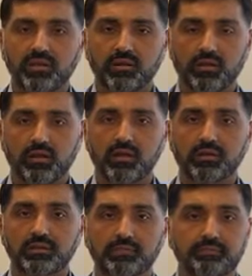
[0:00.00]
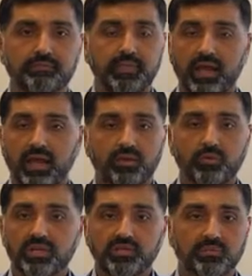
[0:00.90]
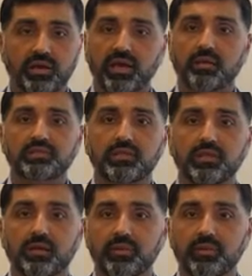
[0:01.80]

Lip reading: in their lungs, I don't need to biopsy them.